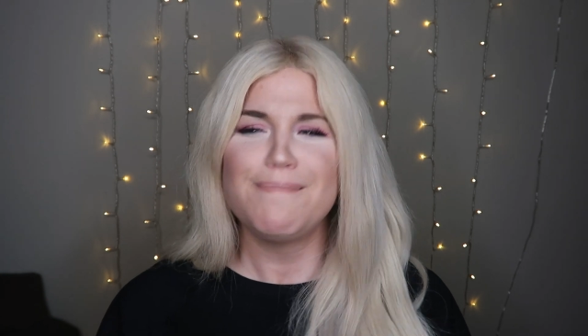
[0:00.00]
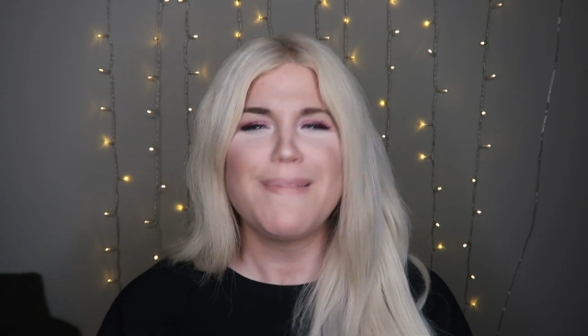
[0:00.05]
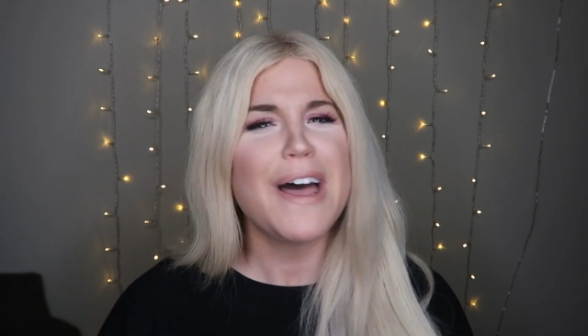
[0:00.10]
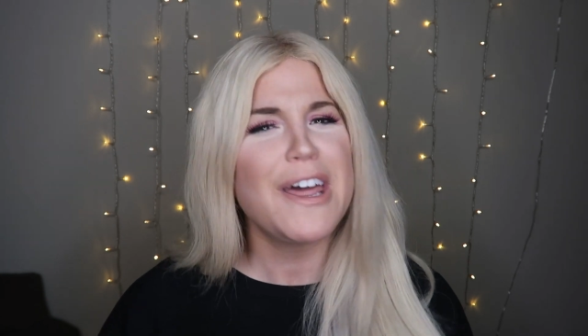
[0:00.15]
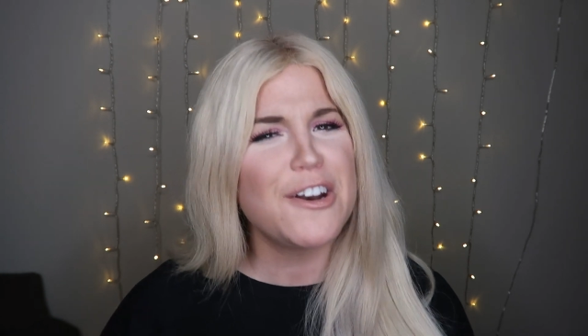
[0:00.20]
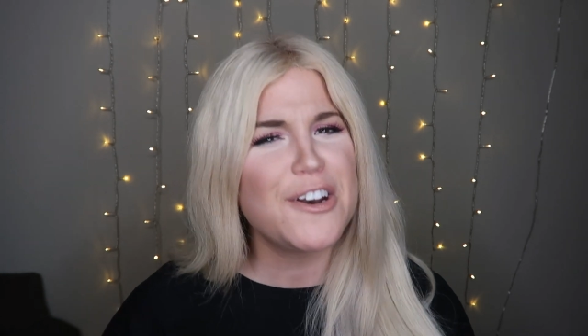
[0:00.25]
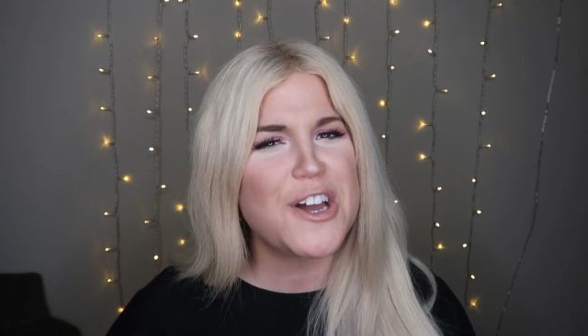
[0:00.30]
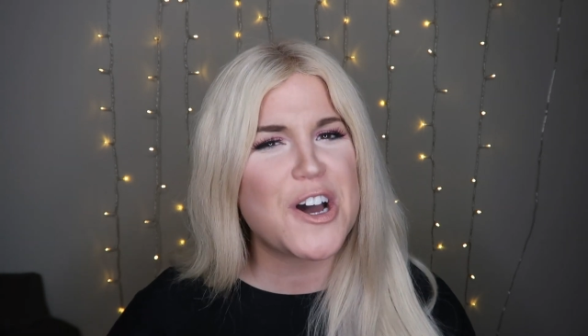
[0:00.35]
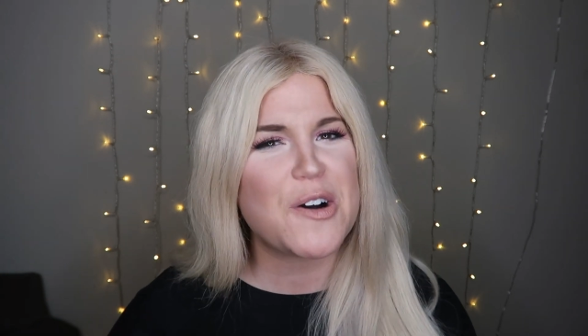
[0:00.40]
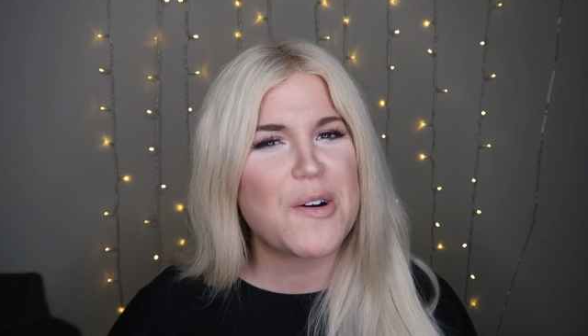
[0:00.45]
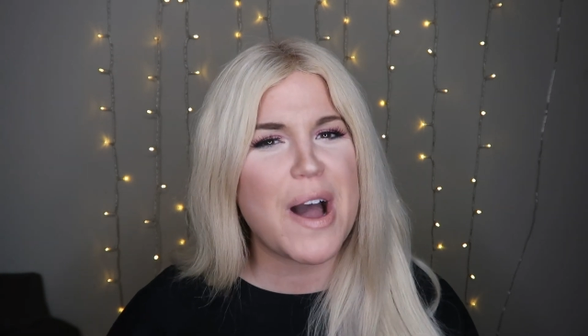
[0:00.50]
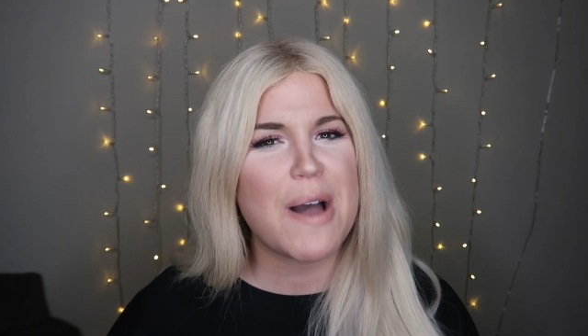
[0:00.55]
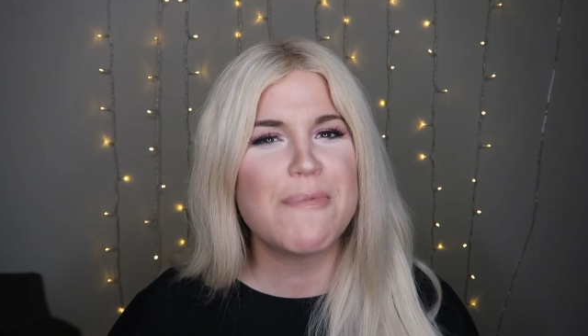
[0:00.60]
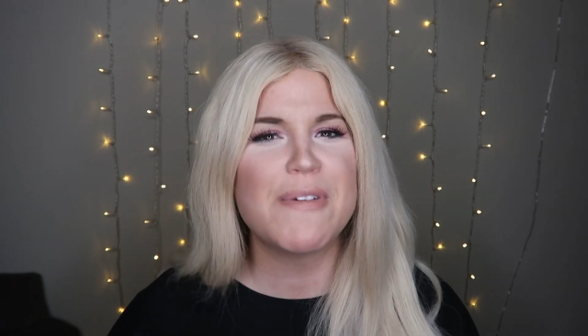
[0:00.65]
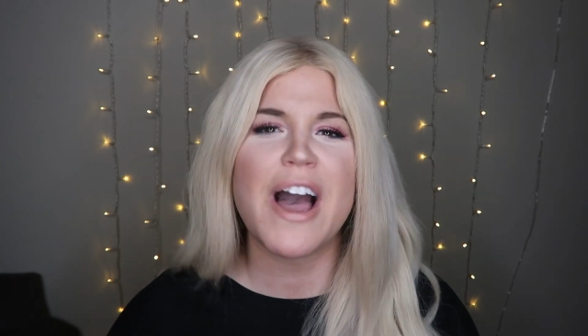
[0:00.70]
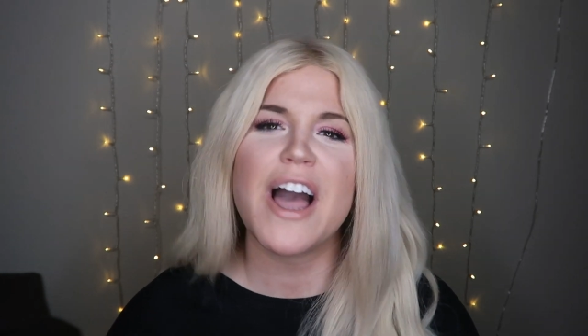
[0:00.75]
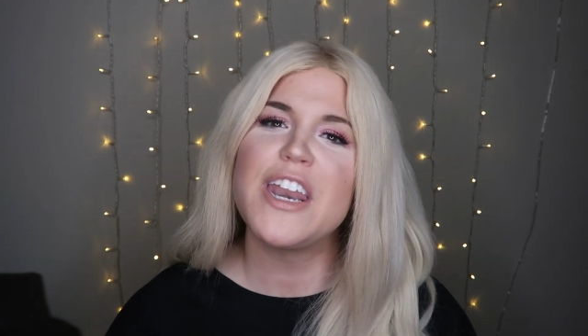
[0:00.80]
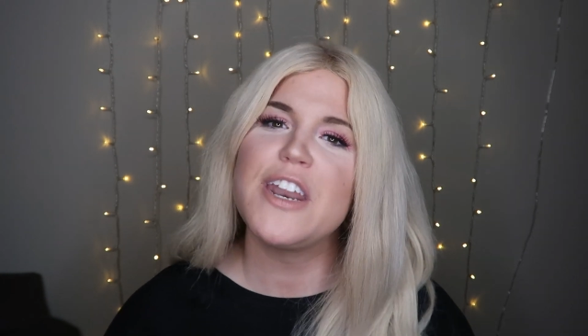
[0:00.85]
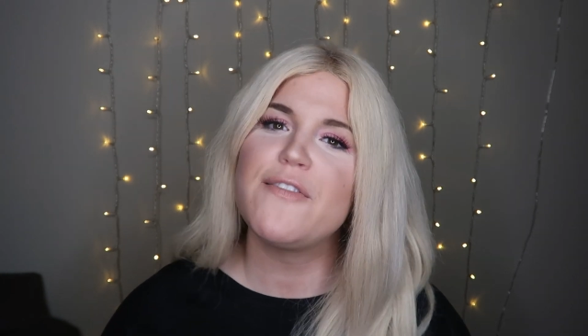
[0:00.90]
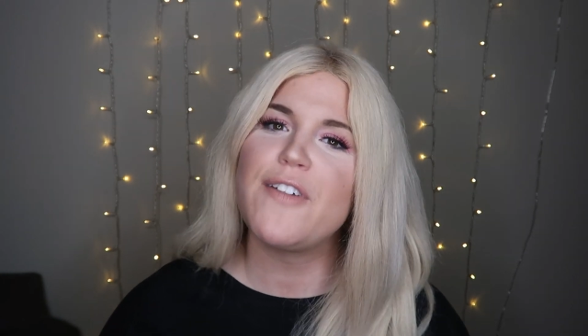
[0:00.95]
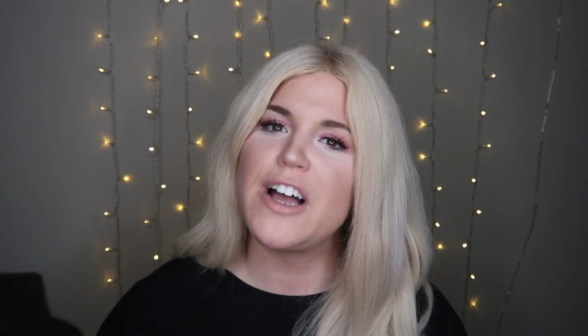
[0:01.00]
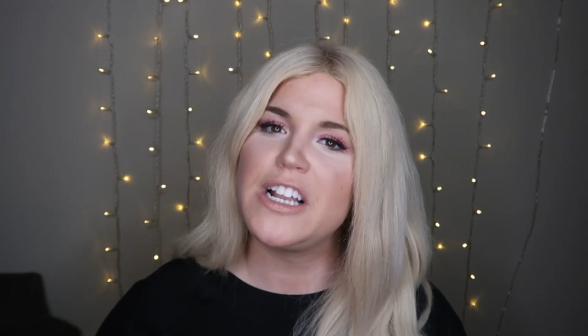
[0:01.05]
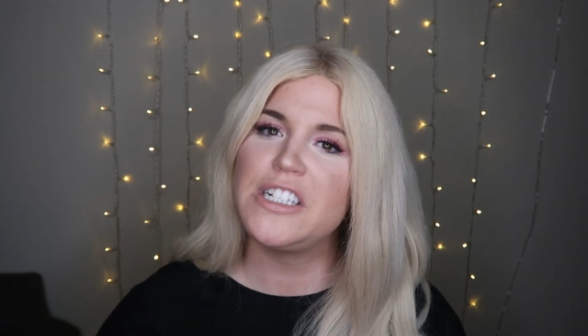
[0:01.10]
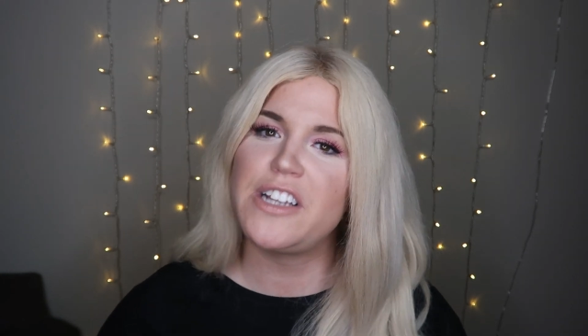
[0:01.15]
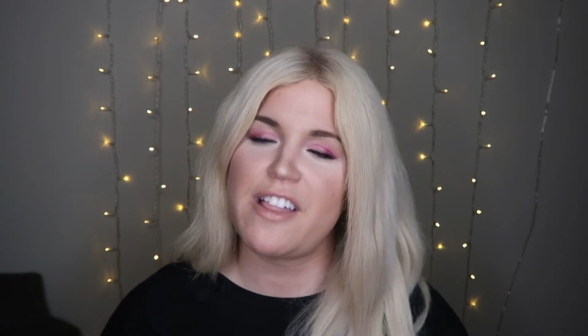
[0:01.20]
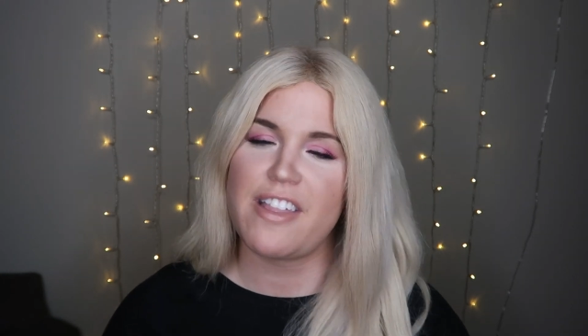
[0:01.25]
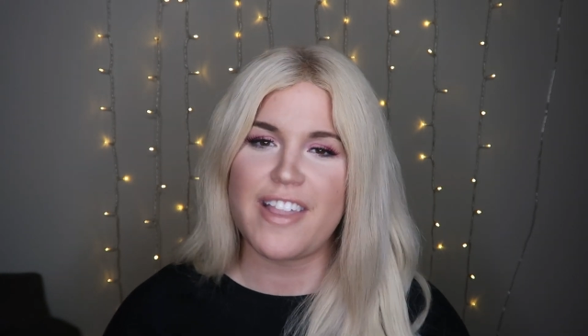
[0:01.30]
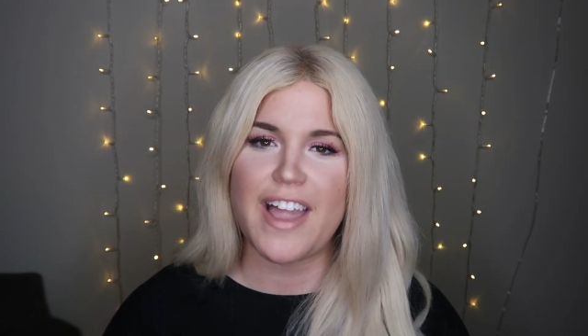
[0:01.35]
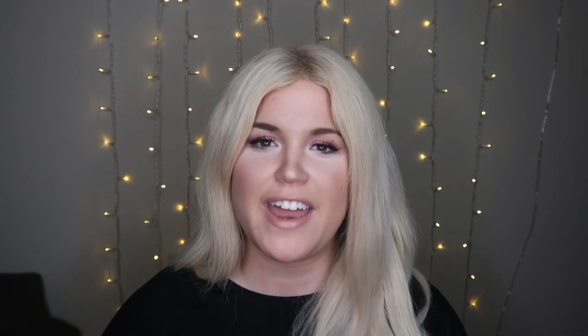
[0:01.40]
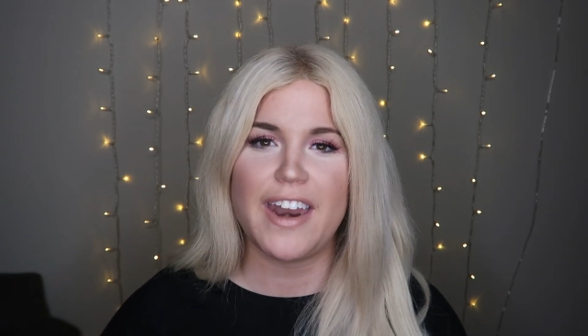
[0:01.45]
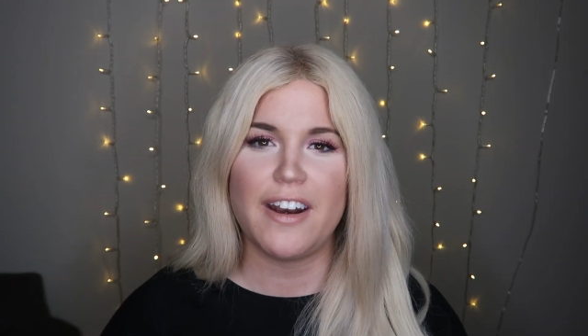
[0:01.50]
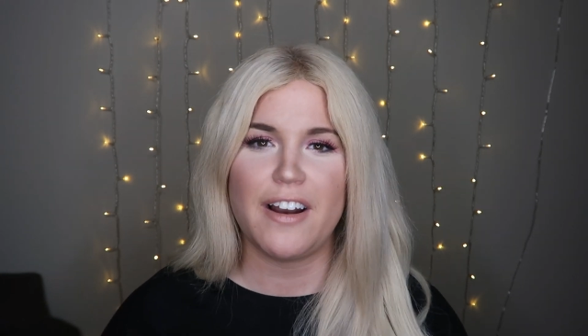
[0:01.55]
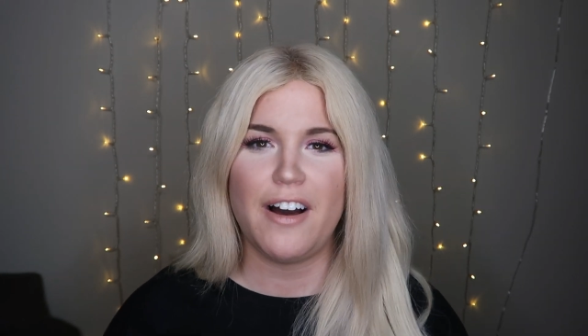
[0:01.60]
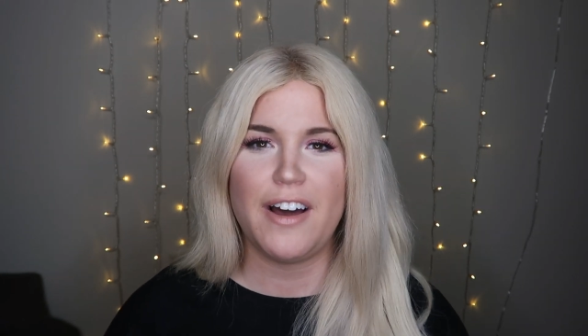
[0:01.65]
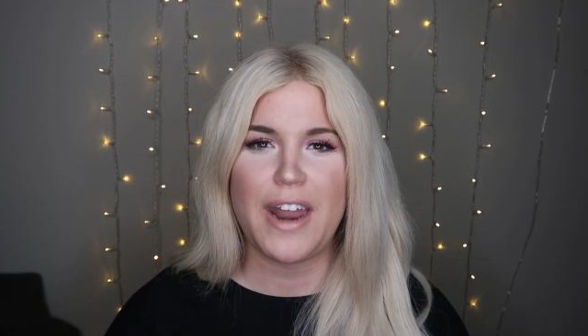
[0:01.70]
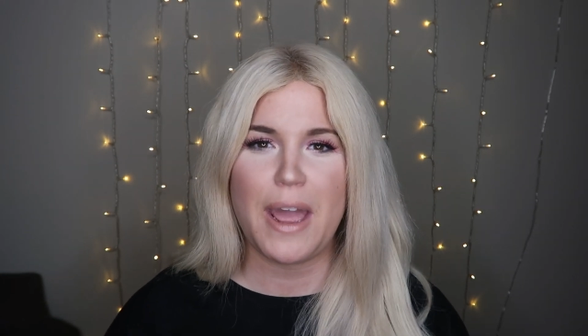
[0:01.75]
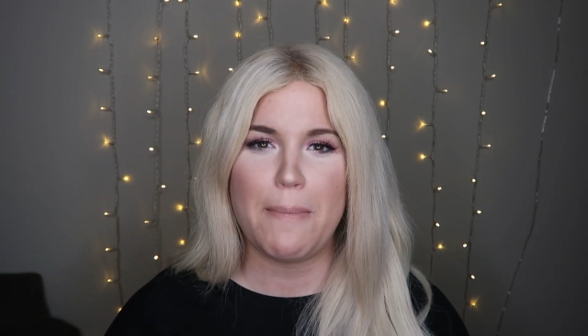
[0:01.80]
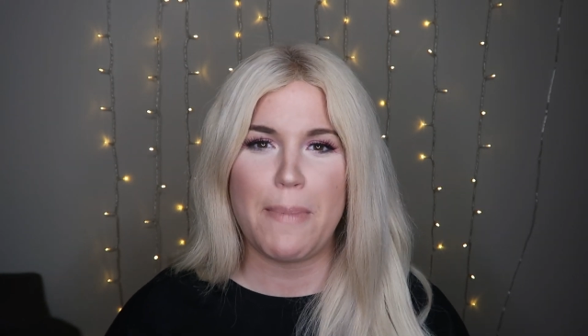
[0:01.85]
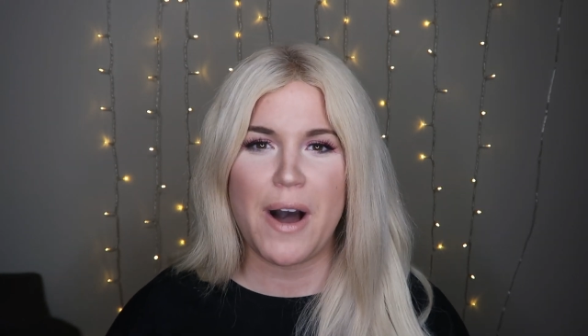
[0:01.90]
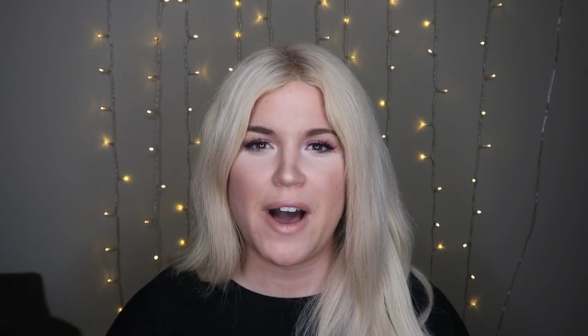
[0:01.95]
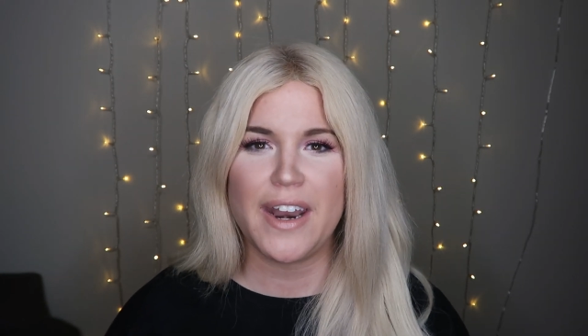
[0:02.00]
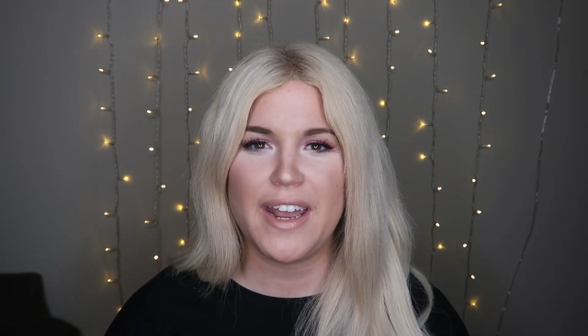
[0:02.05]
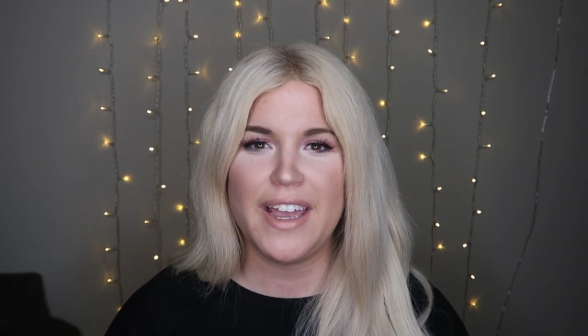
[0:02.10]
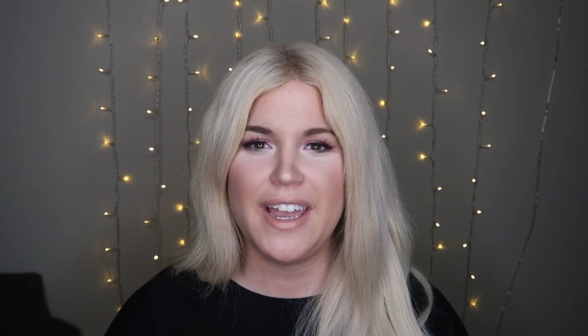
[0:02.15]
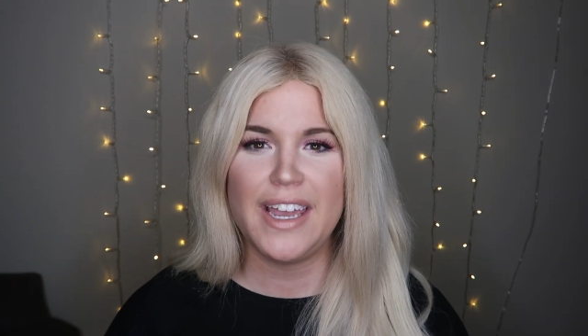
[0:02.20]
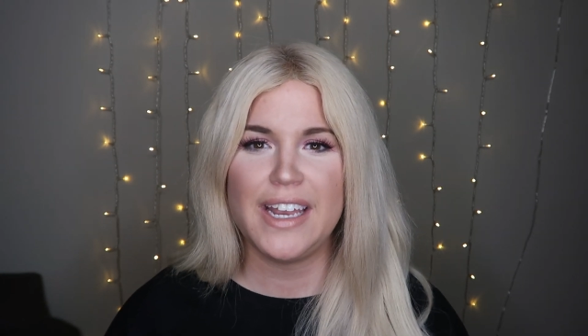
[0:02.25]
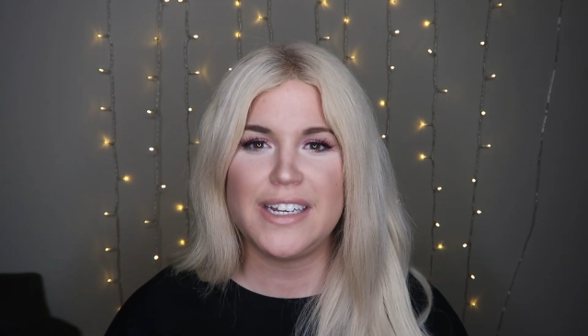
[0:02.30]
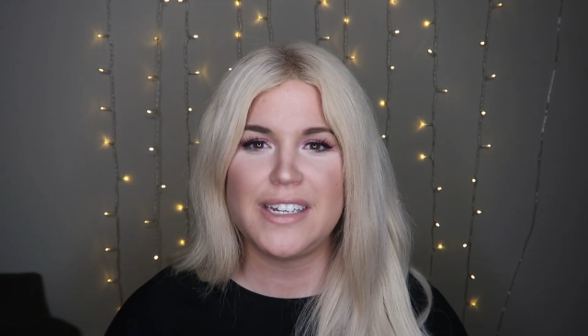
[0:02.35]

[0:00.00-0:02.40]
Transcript: I don't know, I'm kind of undecided on Ibotta.